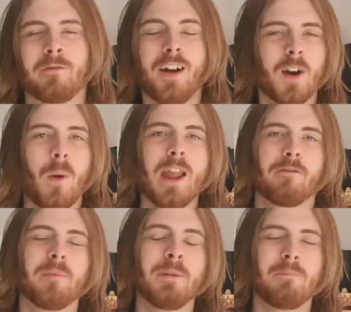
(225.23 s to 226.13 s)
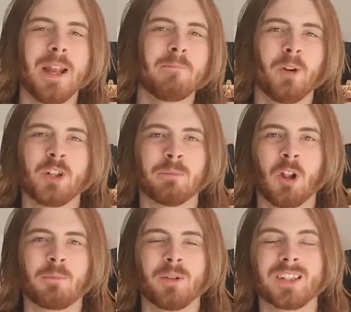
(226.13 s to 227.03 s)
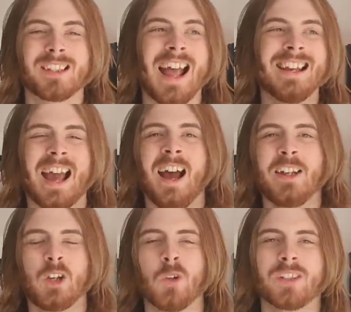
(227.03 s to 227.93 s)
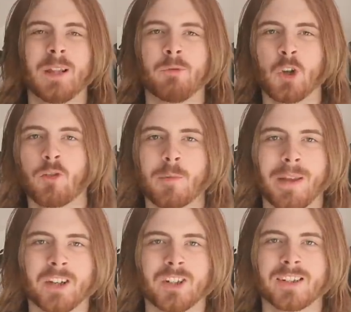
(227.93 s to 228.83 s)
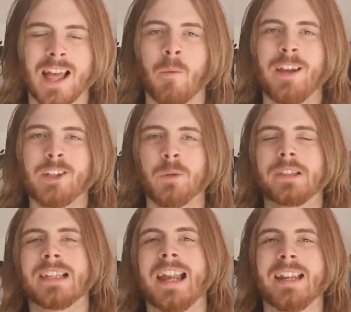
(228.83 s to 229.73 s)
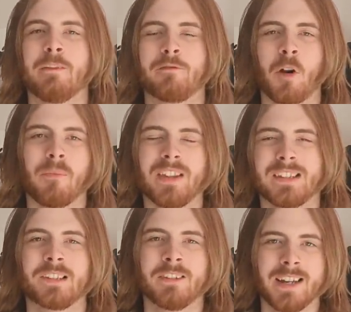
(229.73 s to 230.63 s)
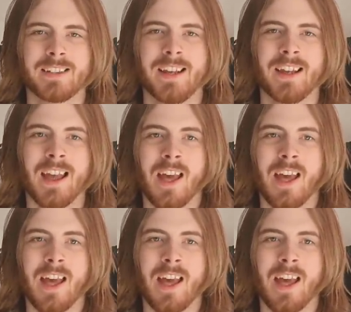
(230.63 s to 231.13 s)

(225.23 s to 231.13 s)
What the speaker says: Far away from the big budget blockbusters and high concept genre pictures that we're used to getting from this director,